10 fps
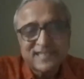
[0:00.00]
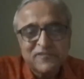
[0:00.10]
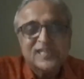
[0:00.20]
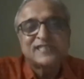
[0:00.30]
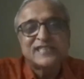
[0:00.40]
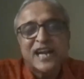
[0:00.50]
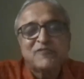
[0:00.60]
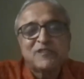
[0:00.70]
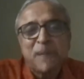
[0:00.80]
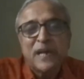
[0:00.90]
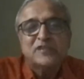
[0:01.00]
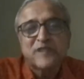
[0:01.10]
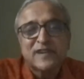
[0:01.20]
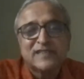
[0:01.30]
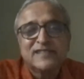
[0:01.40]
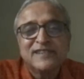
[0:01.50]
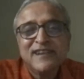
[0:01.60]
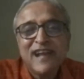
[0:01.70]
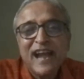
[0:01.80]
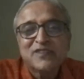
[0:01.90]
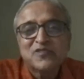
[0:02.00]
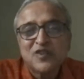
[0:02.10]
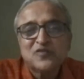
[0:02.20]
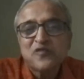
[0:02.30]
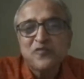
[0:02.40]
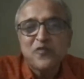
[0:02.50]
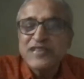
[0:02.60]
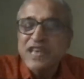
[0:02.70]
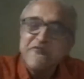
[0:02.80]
which starts with password and so on and so forth,